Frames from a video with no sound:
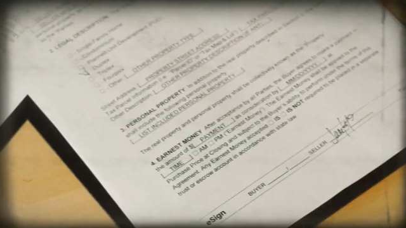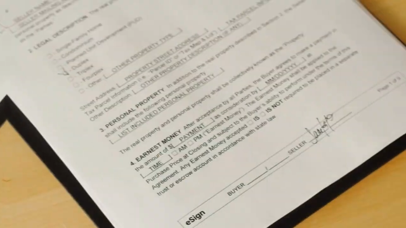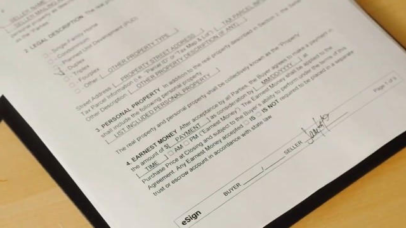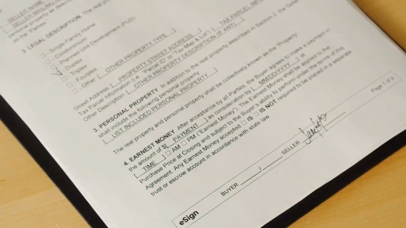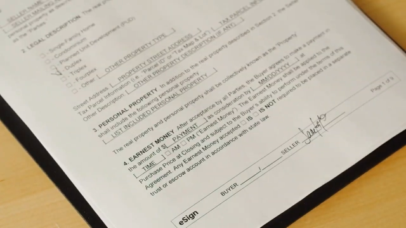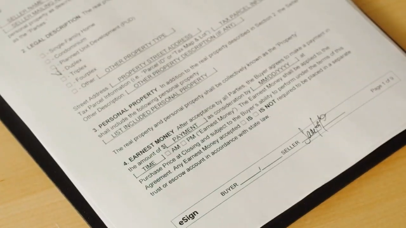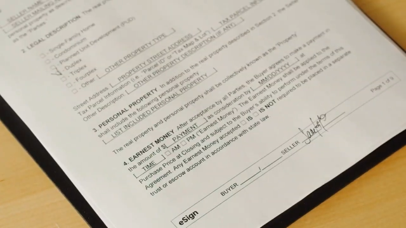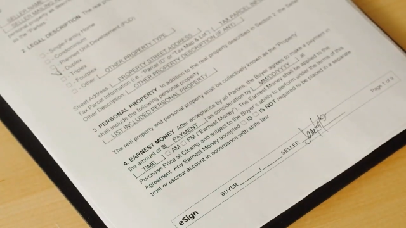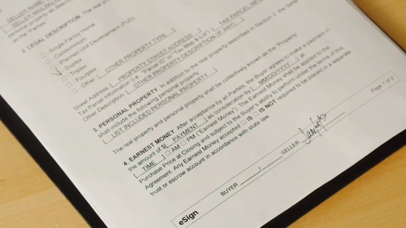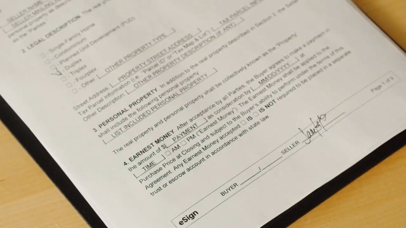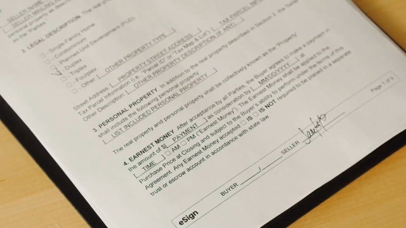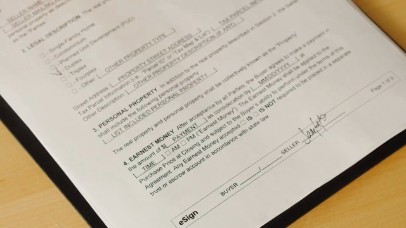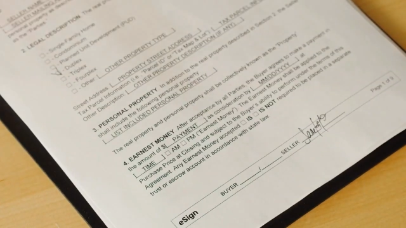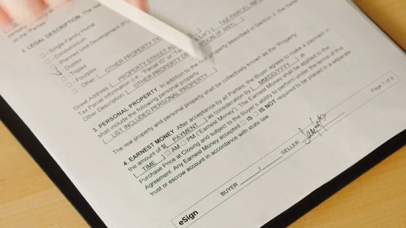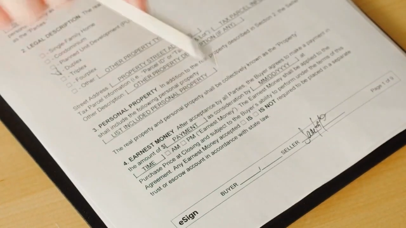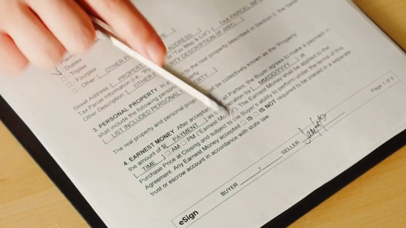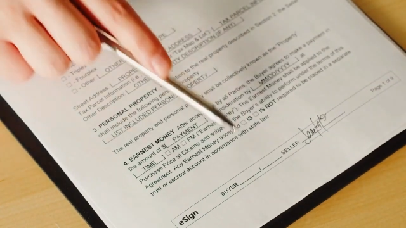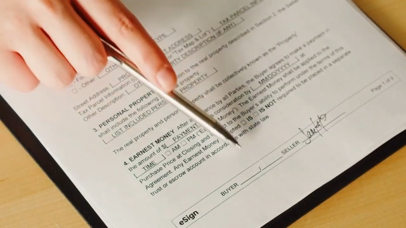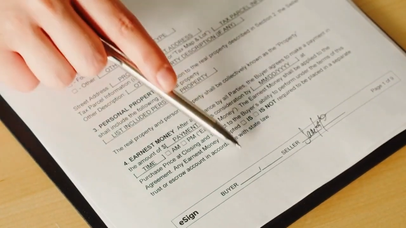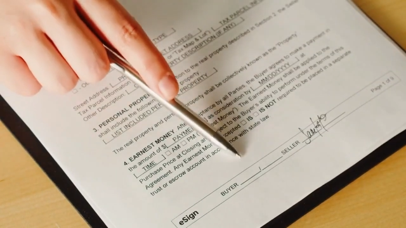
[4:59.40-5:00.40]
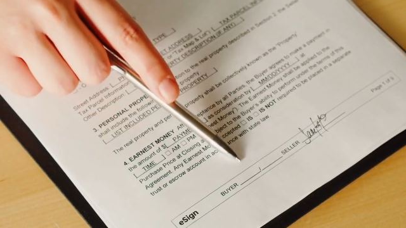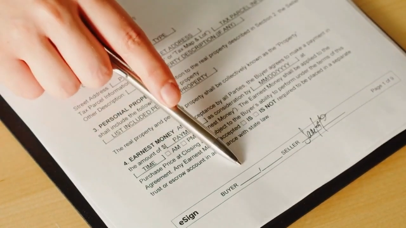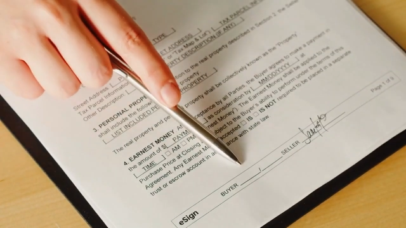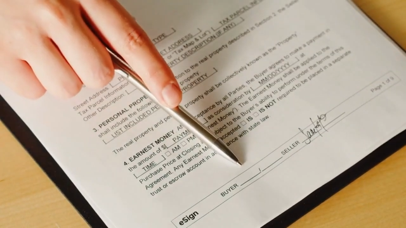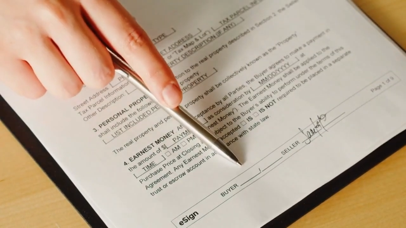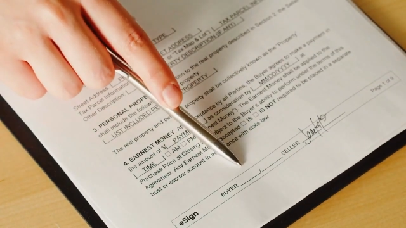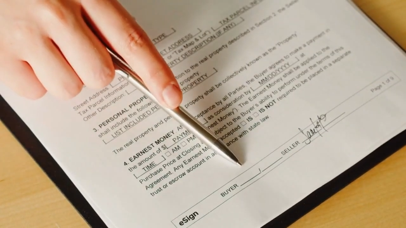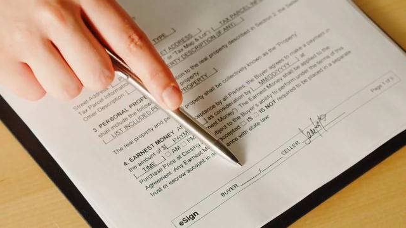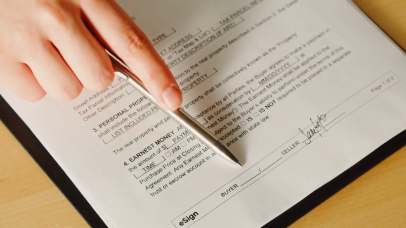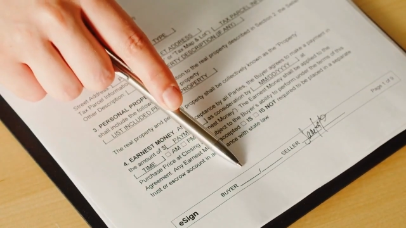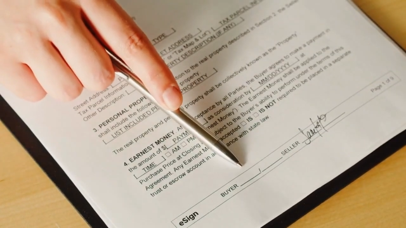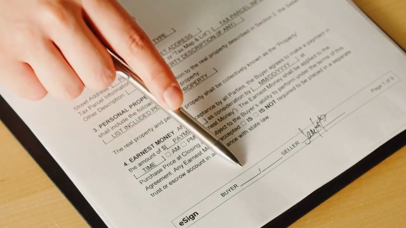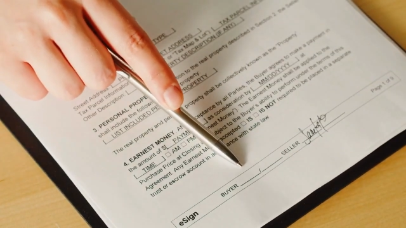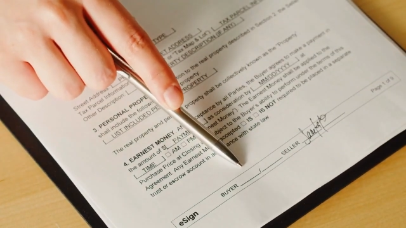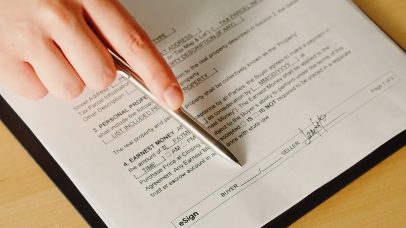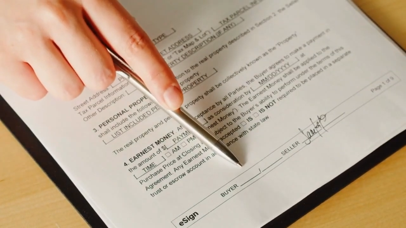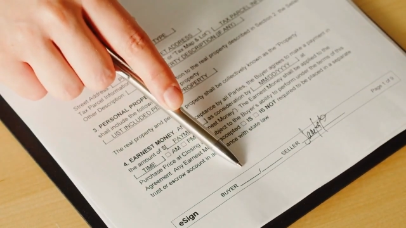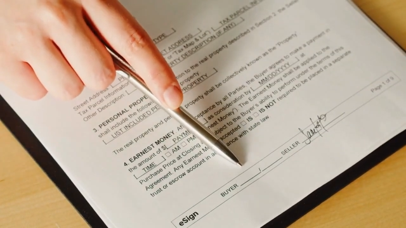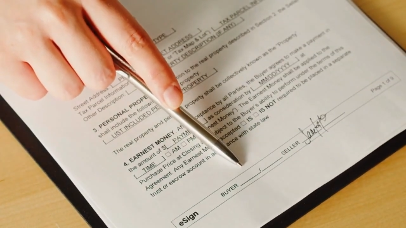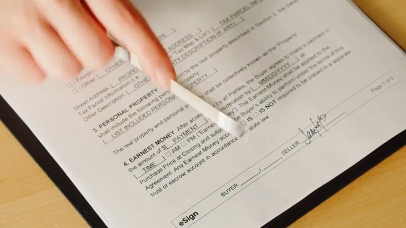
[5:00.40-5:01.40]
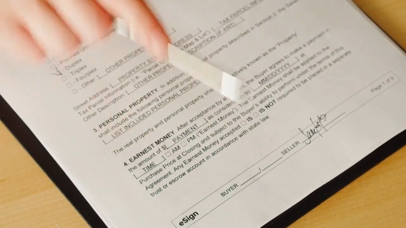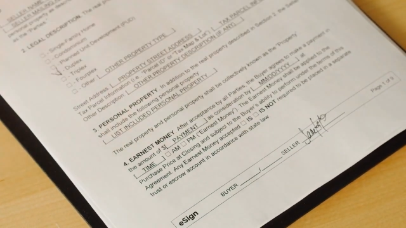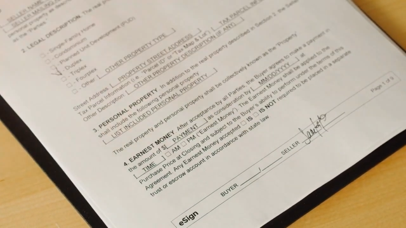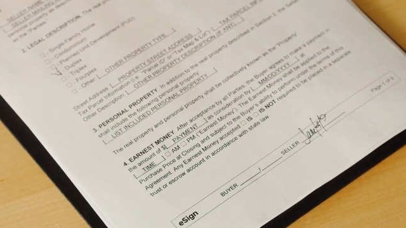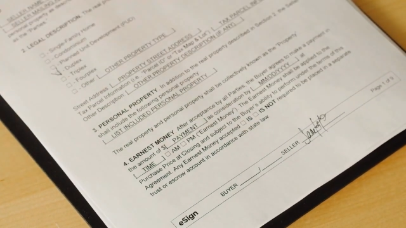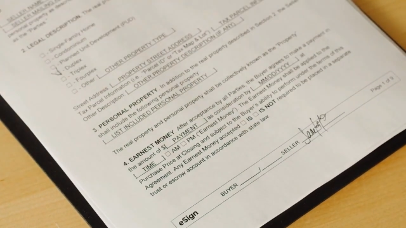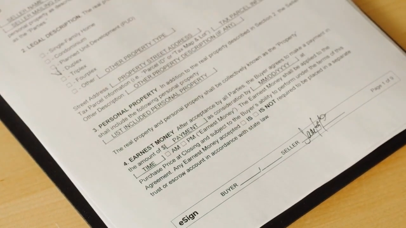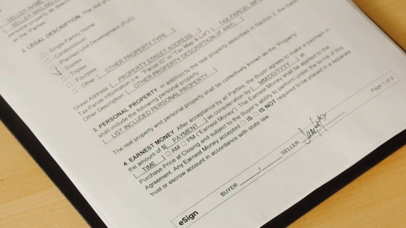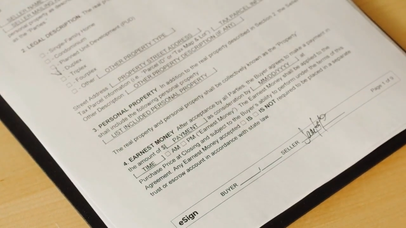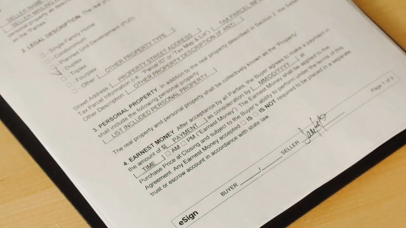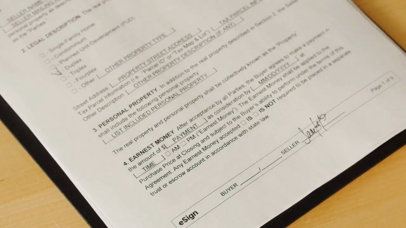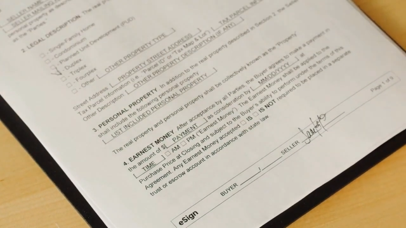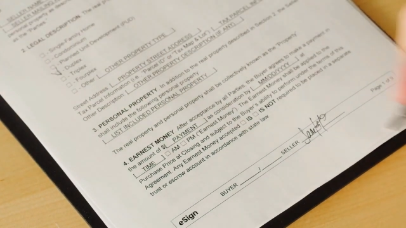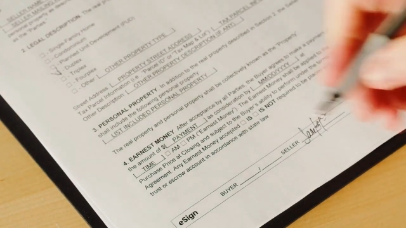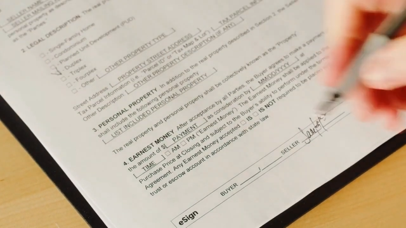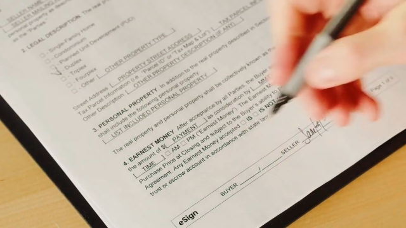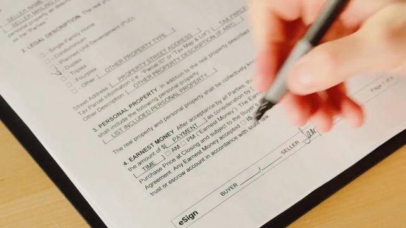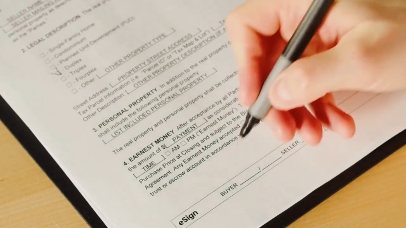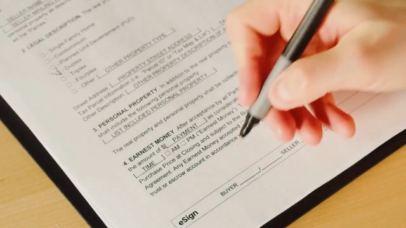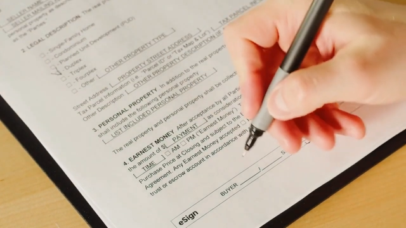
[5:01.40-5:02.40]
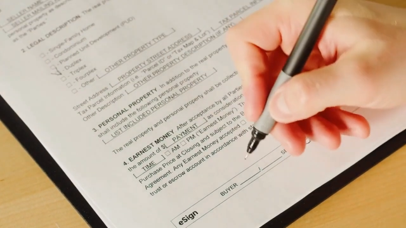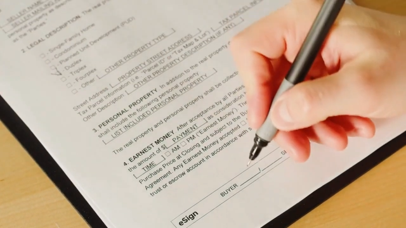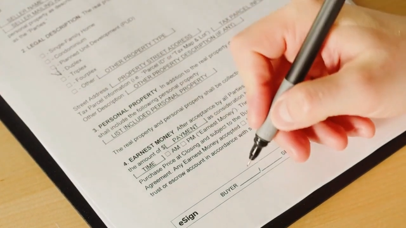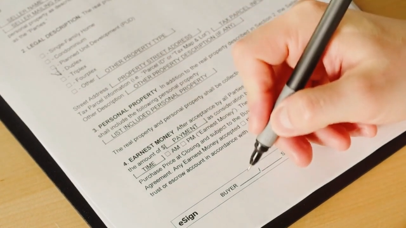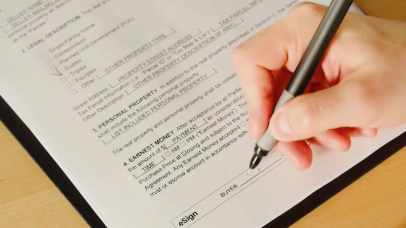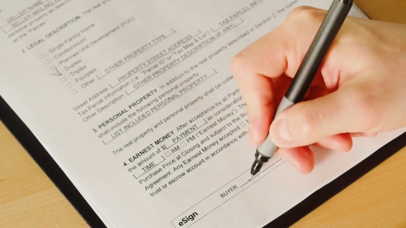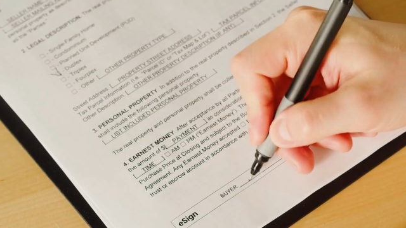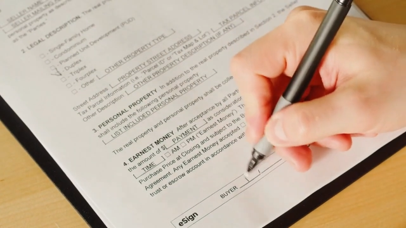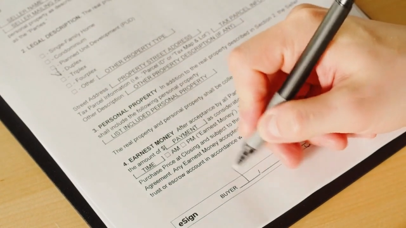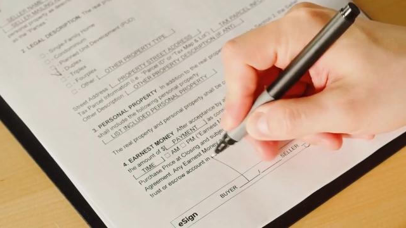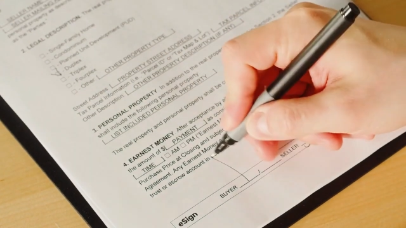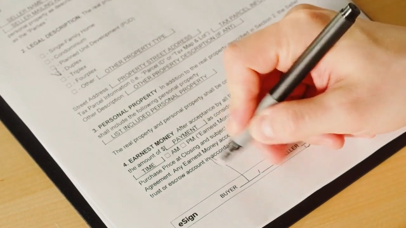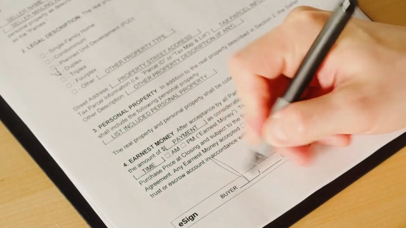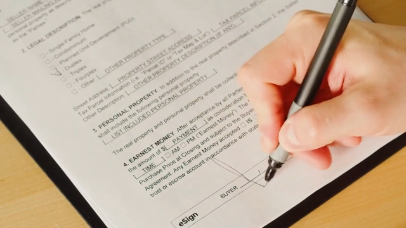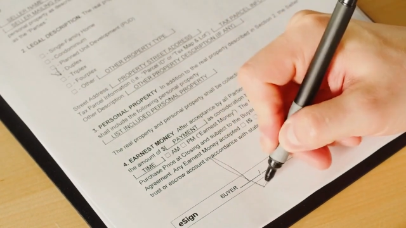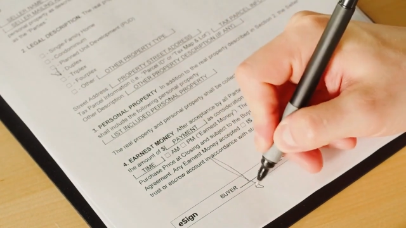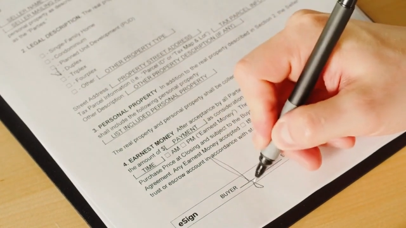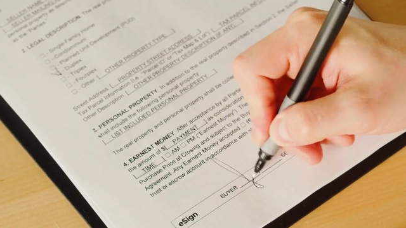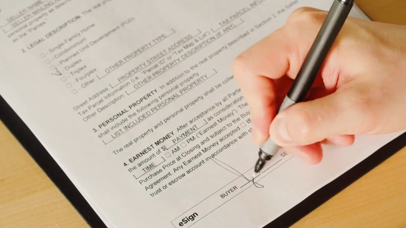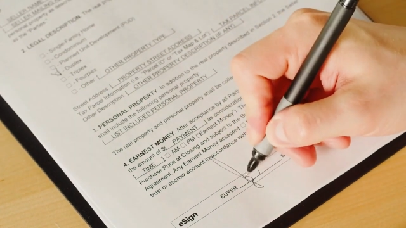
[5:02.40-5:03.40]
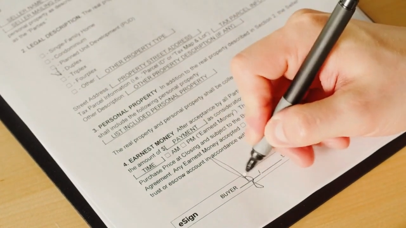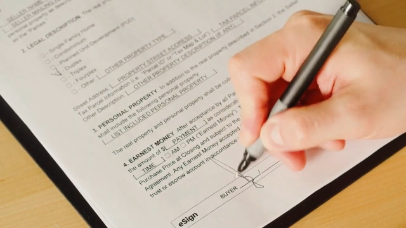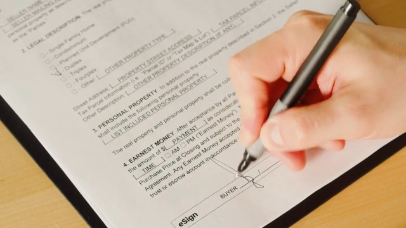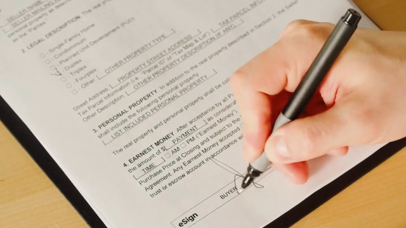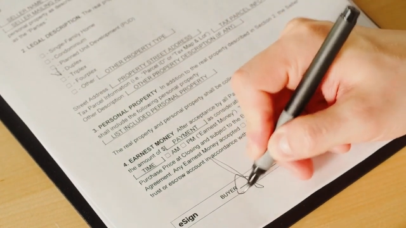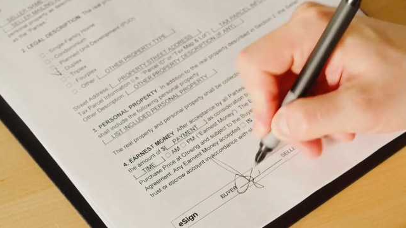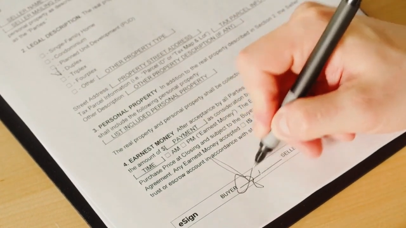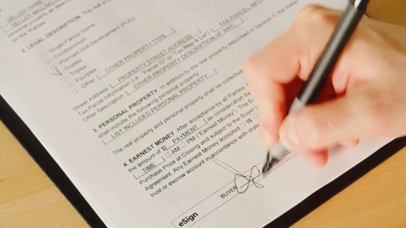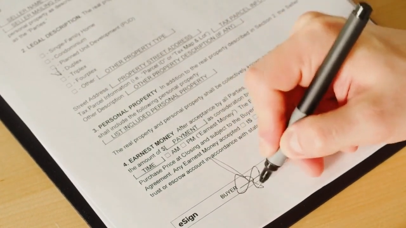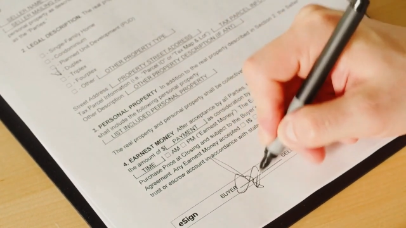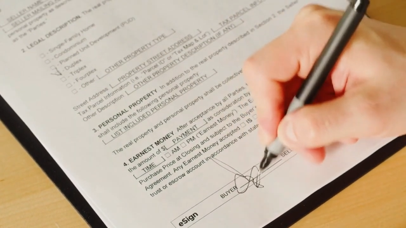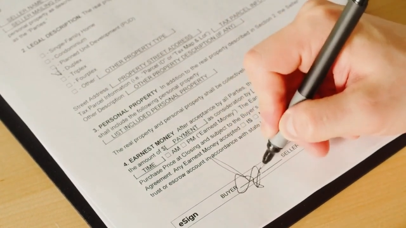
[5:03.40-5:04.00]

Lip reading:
[unreadable: no face in view]